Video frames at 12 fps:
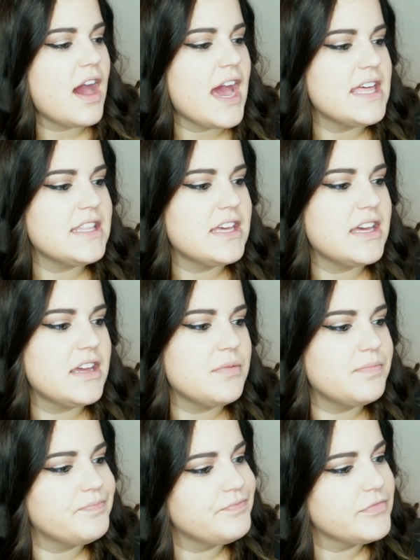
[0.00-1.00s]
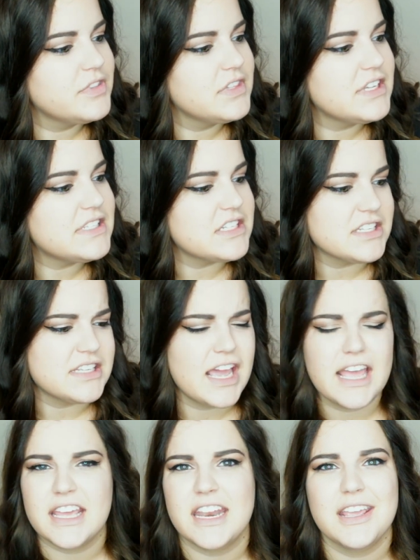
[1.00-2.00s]
And then let's just
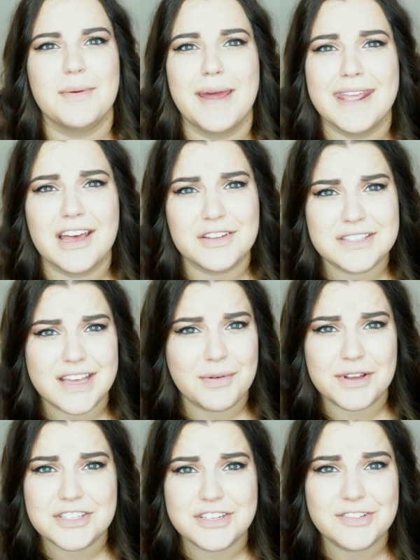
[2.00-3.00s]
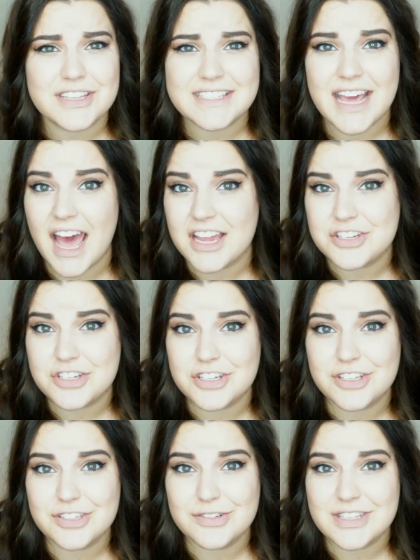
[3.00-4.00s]
say anybody else that wants to do this tag
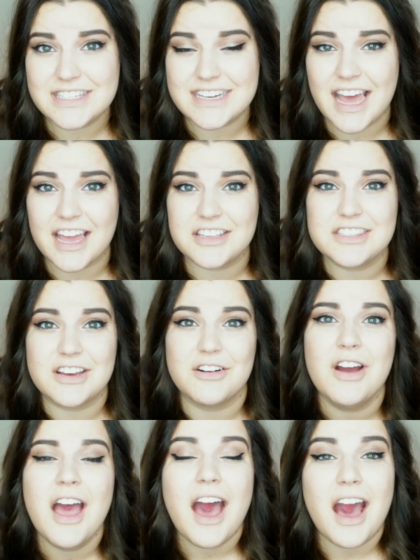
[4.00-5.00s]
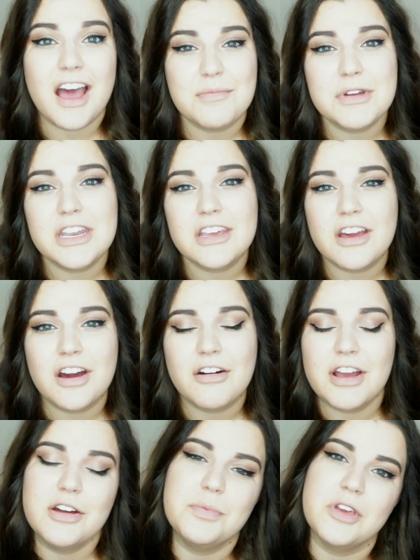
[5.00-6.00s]
should do this tag. So I'm gonna go.
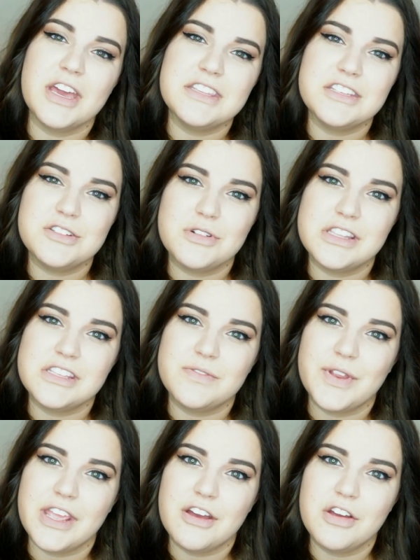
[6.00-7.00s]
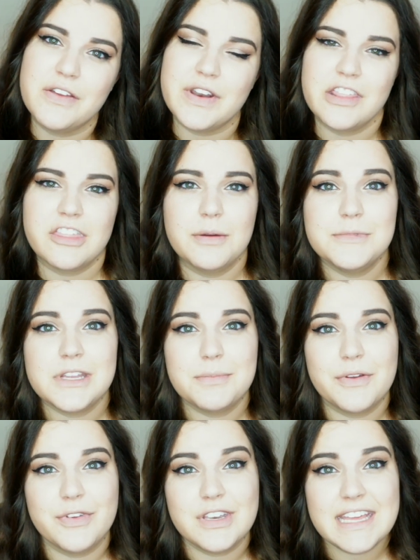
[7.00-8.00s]
I hope you guys enjoyed this video. Give it a thumbs up
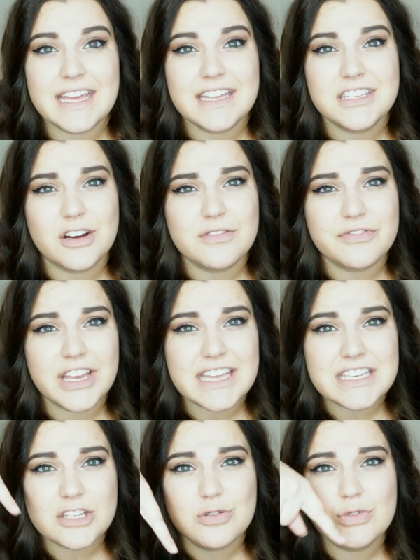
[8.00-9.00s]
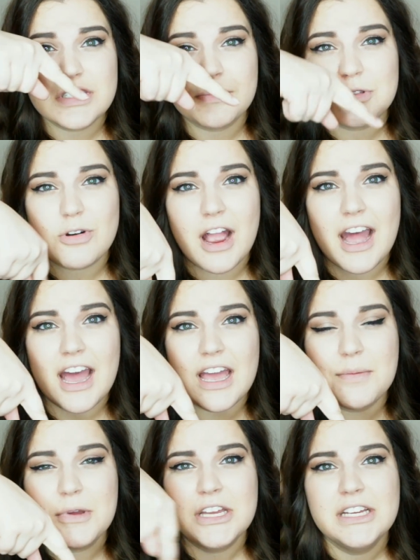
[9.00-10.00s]
if you did. Don't forget to
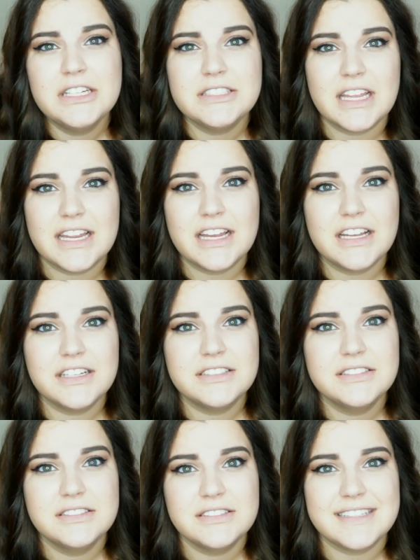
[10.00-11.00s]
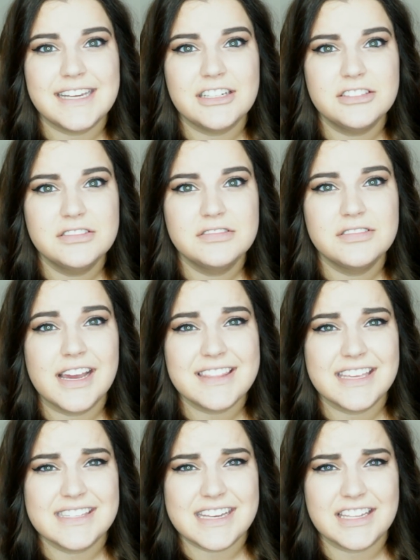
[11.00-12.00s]
subscribe down there. I
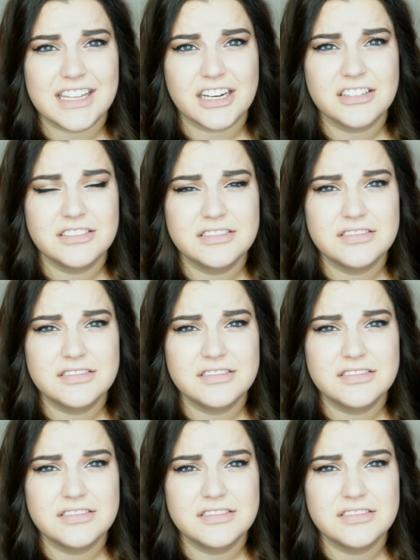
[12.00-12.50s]
think it's down there.